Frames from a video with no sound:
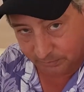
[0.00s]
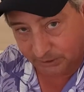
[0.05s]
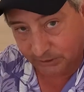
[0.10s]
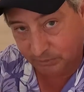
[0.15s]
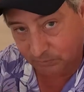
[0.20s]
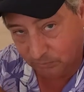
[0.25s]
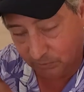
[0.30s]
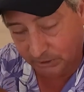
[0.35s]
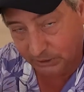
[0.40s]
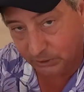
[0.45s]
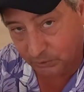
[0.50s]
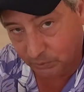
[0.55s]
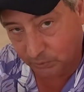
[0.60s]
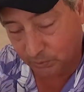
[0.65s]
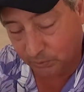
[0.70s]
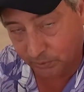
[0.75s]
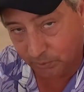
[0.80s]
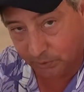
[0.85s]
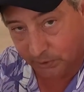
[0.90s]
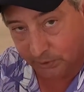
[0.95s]
to be way
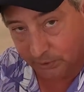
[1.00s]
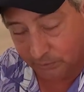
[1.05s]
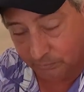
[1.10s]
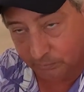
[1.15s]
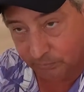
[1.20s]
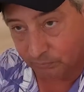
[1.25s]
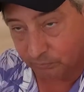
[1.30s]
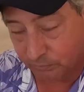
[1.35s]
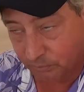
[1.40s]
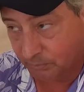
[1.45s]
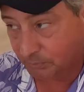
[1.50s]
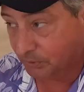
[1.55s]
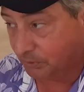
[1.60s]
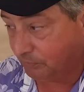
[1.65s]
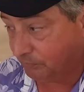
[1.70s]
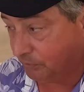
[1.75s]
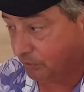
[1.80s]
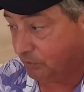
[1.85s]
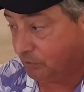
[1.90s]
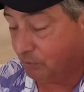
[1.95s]
cooler and
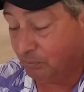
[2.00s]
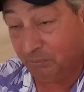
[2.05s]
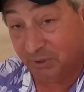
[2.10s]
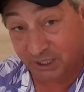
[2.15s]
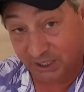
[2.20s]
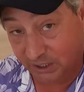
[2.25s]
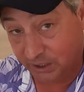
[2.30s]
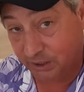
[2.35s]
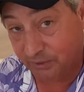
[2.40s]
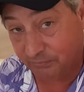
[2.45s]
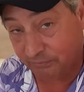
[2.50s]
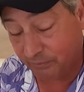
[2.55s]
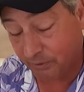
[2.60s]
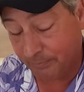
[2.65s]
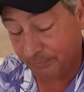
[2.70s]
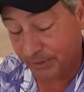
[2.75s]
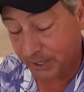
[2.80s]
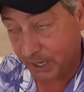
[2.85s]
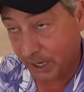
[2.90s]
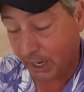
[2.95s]
remove the humidity
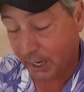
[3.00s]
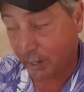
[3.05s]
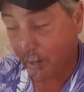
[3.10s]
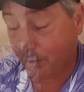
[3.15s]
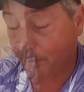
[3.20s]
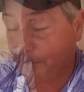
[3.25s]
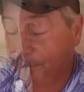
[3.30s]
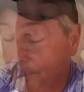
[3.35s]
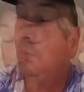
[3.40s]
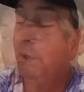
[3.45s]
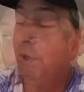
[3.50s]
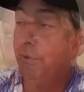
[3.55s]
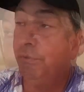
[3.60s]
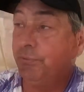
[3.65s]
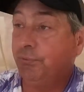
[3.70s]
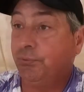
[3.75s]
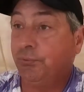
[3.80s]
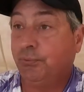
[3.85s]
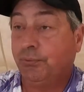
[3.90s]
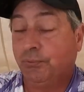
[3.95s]
from the air,
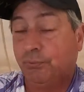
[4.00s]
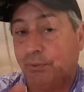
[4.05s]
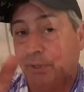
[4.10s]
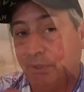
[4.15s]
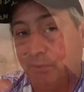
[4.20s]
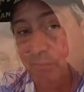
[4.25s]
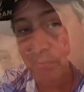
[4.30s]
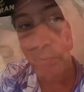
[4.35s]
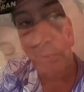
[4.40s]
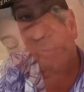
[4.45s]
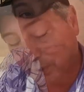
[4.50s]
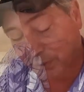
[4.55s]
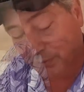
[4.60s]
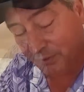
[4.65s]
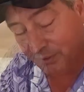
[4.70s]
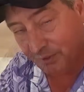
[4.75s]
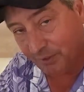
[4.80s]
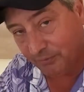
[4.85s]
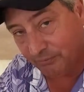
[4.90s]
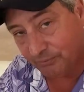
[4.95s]
which that's one of
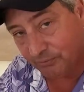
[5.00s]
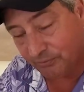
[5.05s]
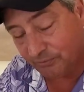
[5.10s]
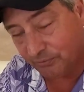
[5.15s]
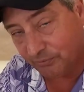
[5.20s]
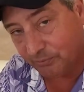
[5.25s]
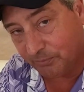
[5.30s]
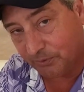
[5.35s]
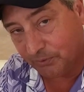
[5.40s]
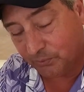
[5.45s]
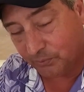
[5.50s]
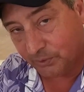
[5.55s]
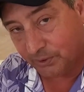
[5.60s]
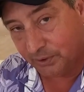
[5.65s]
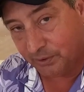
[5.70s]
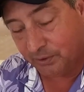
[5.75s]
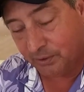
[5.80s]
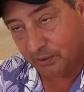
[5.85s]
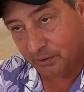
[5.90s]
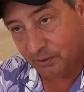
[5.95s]
the differences
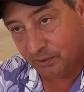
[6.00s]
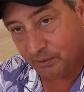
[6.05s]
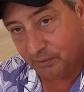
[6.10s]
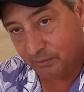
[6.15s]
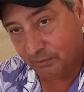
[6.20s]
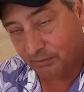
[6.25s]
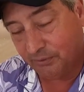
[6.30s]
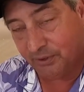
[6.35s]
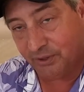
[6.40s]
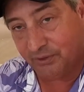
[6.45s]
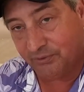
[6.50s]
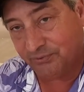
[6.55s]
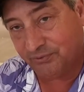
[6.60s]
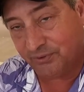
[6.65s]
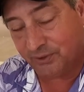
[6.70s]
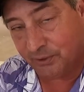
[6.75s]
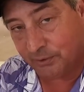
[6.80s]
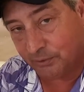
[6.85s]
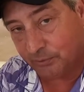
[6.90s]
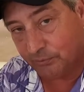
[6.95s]
between
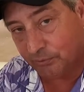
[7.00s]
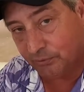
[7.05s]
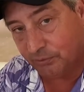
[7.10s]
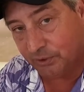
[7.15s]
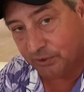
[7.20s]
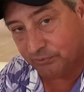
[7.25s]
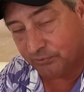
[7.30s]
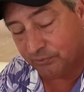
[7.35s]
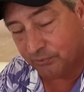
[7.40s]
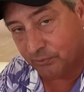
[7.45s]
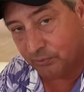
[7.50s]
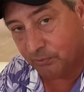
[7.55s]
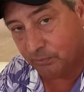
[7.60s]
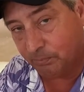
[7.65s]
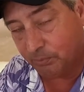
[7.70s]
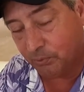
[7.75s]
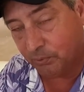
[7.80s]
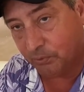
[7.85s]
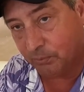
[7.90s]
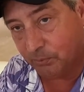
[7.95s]
this and a traditional
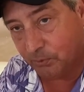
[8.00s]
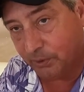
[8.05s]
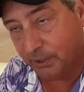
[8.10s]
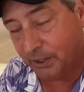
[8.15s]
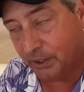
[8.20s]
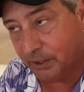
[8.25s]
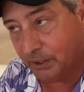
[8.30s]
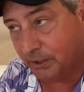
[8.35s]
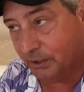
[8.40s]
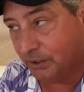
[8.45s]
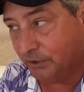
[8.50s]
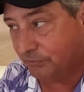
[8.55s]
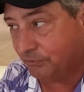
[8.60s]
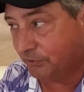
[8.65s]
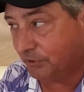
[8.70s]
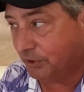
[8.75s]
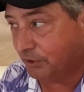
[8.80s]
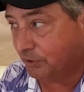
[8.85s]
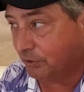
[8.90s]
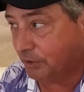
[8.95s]
portable air
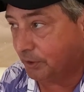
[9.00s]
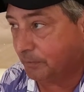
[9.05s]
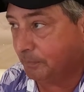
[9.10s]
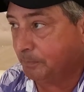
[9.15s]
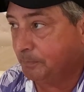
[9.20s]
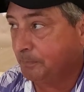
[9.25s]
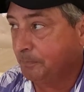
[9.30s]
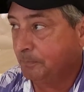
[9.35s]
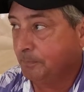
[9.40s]
conditioning unit.